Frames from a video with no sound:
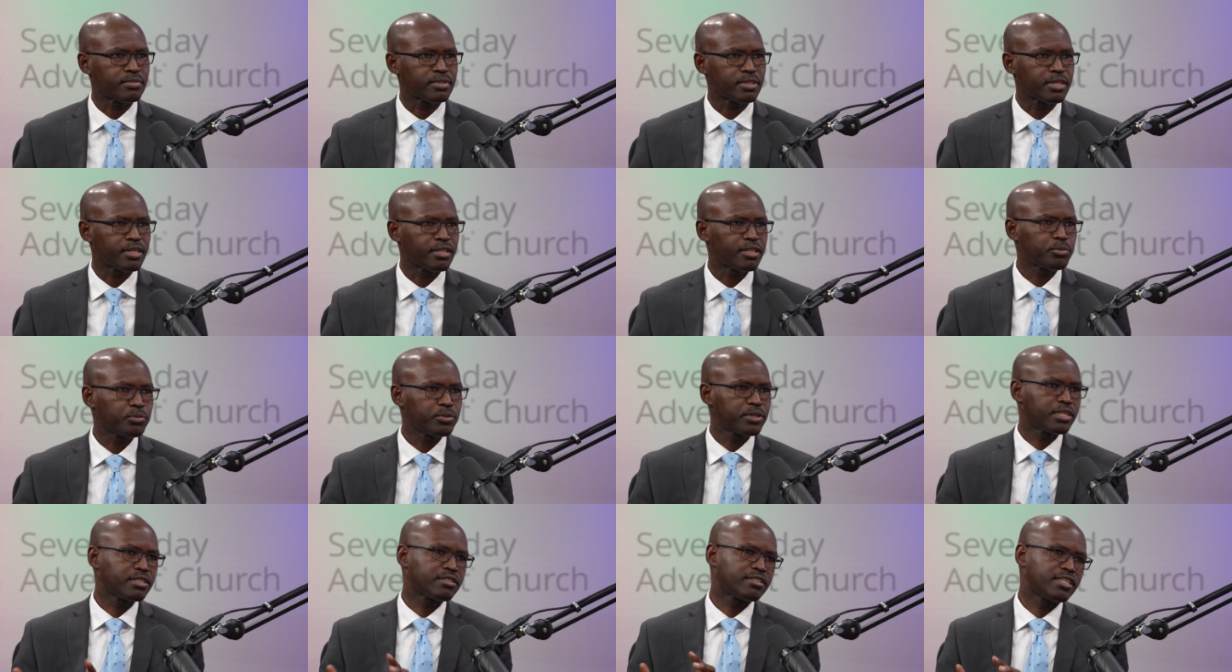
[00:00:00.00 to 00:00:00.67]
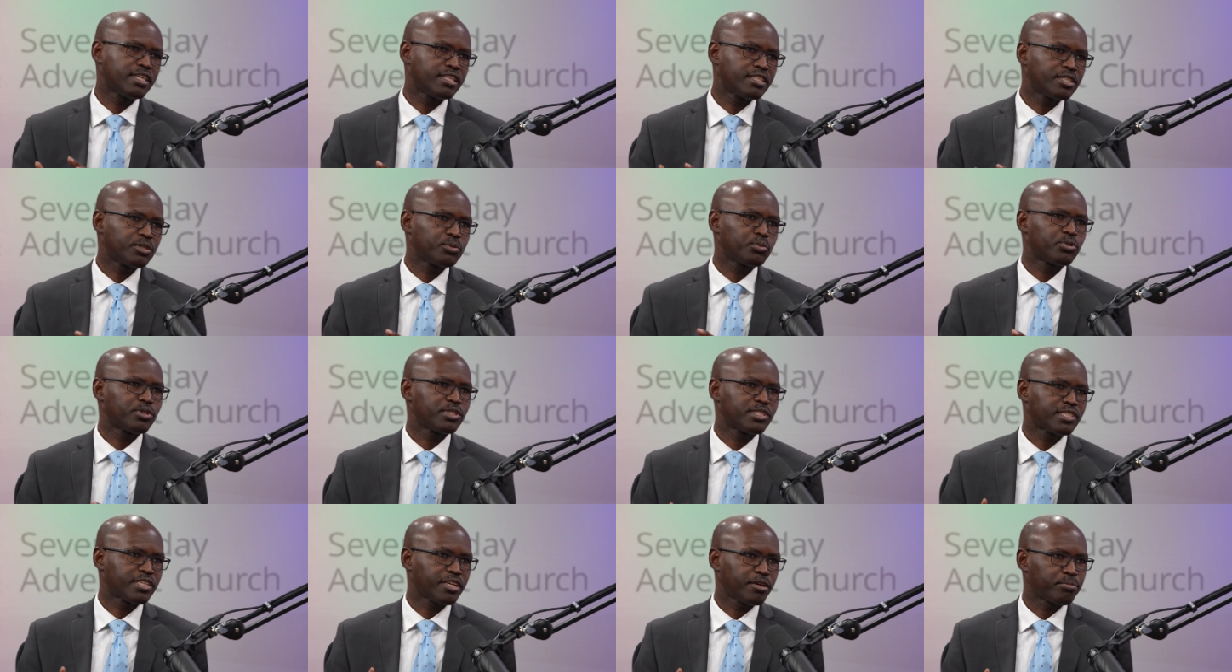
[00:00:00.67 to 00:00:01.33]
And then we create a
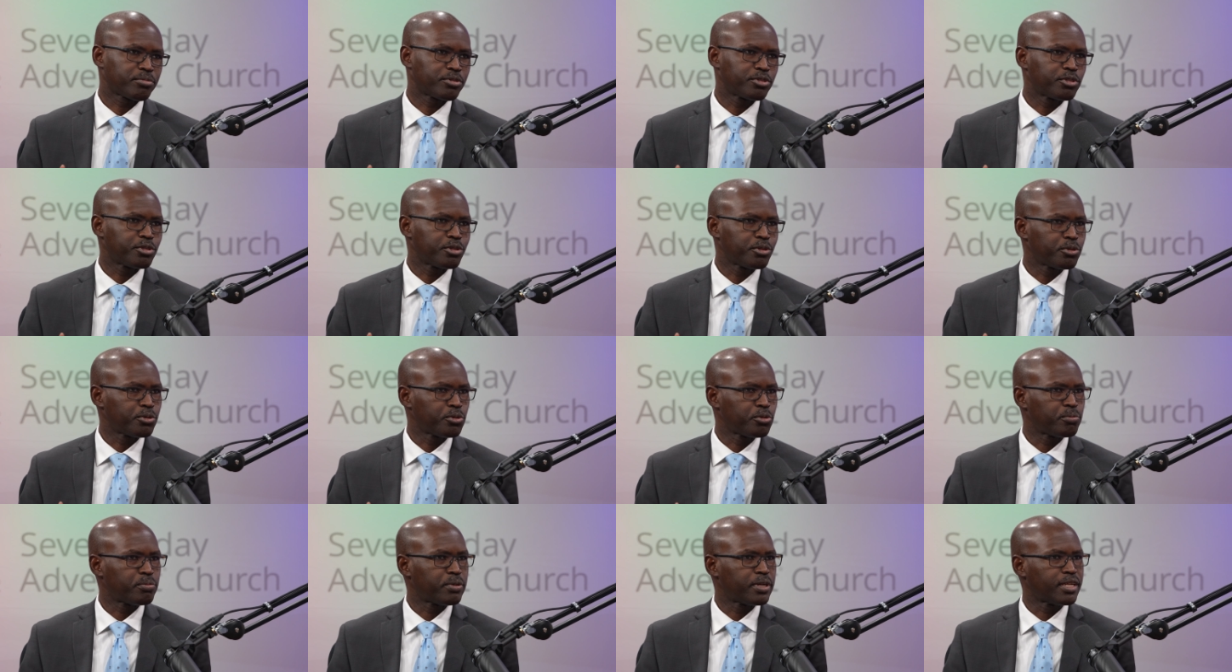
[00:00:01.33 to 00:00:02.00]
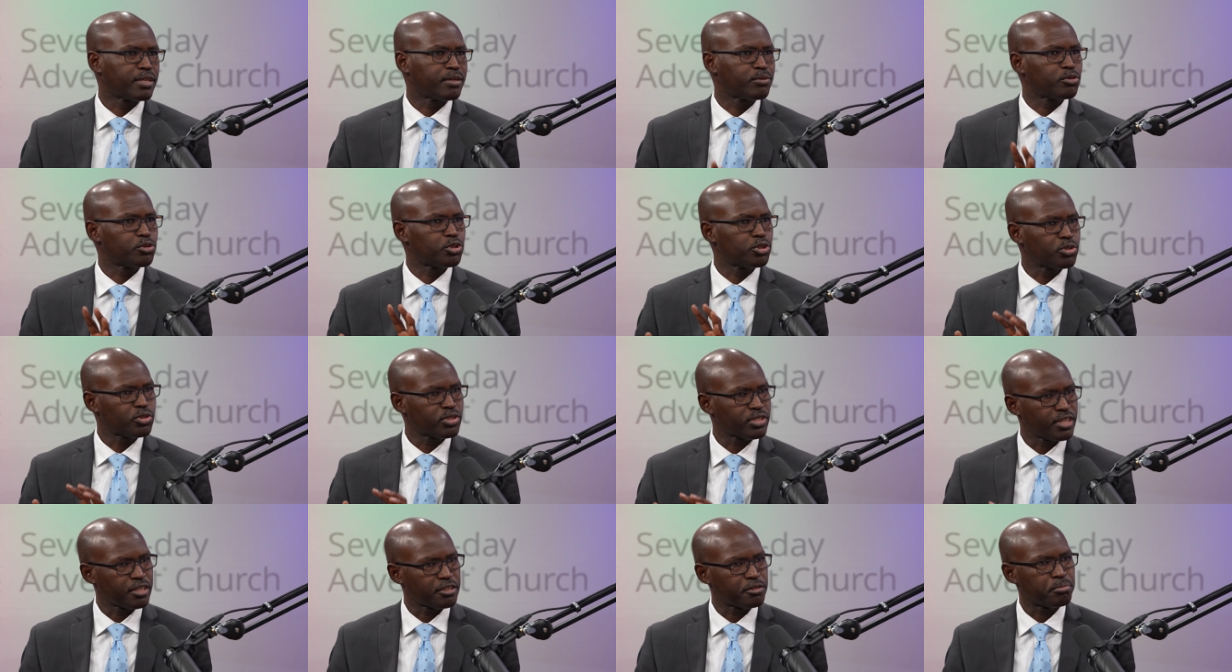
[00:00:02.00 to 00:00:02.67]
WhatsApp group and you
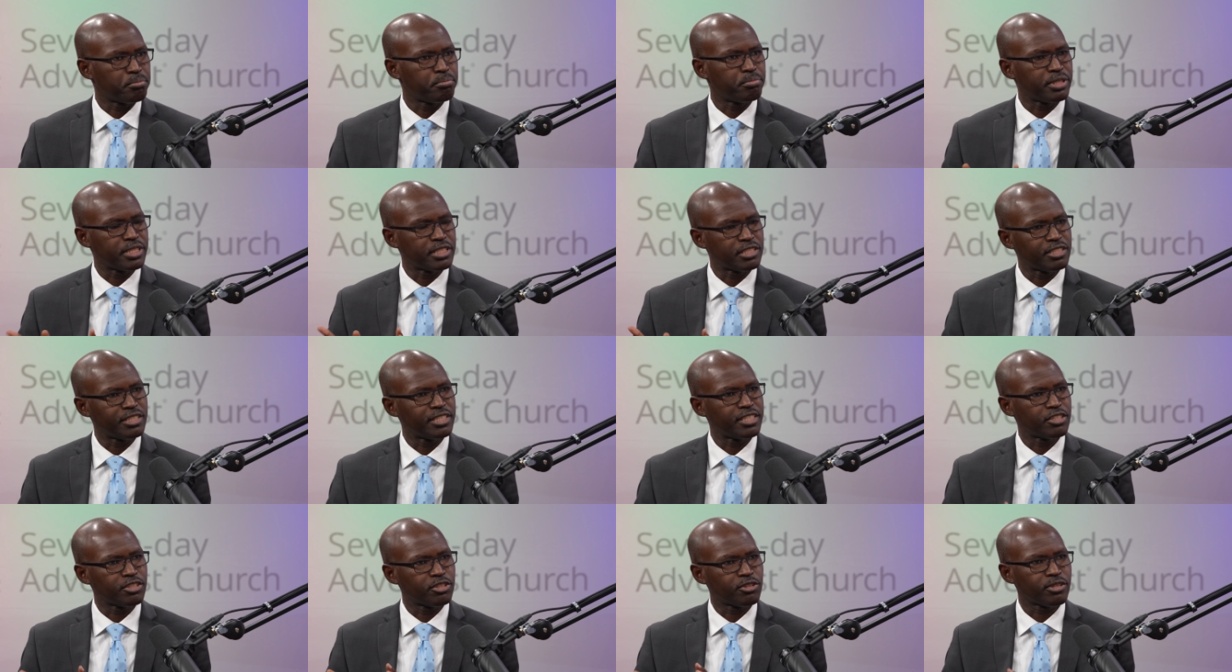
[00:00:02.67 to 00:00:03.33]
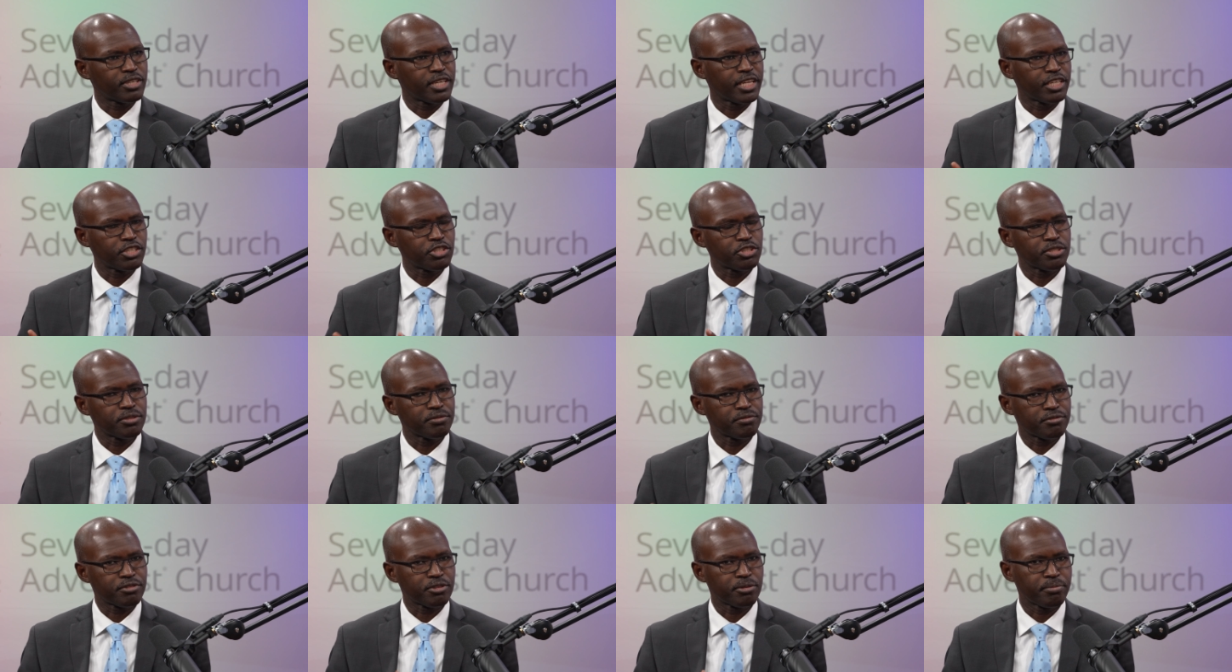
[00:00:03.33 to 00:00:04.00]
start building
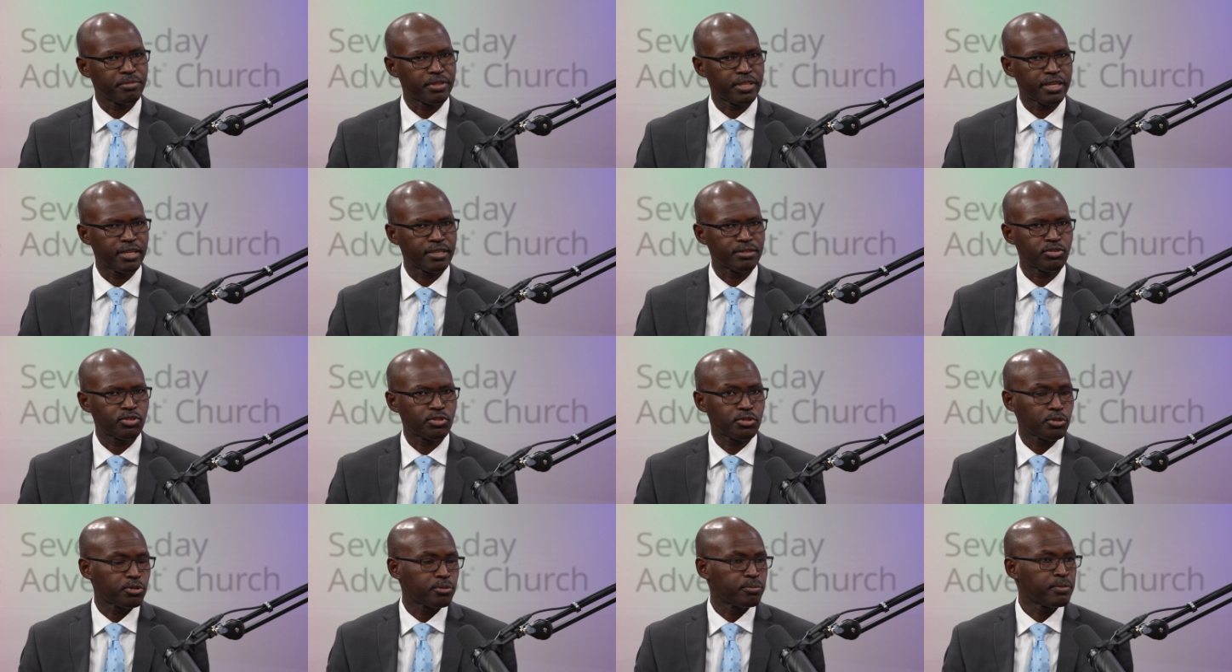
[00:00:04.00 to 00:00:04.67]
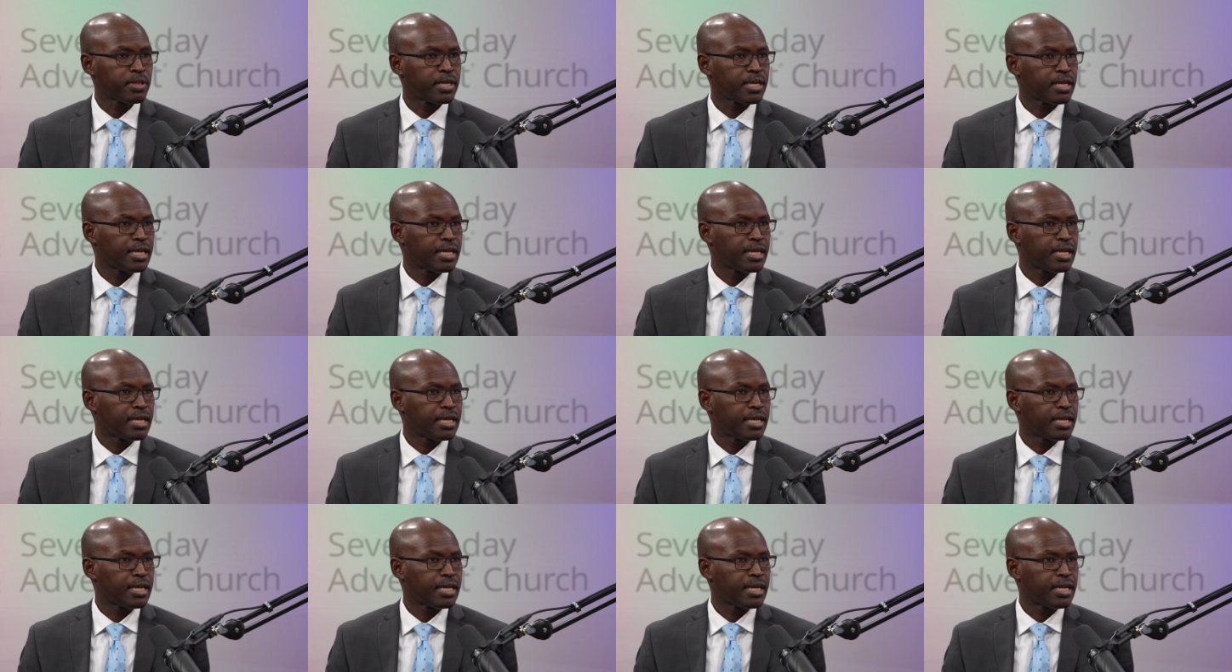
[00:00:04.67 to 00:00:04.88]
connection from there. So